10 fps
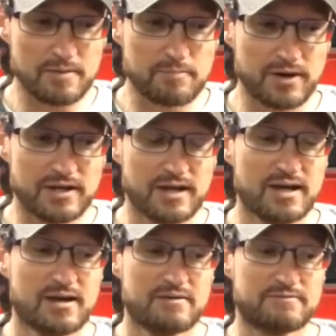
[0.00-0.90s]
But
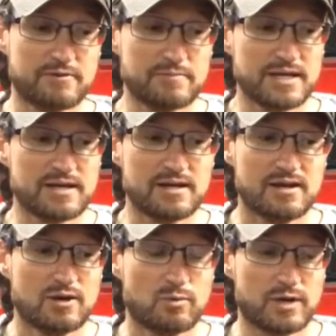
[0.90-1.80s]
for me,
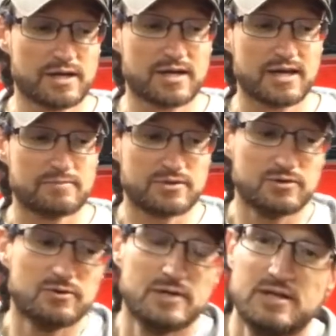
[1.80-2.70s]
when it came
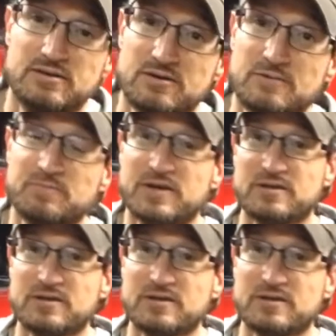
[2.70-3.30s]
to either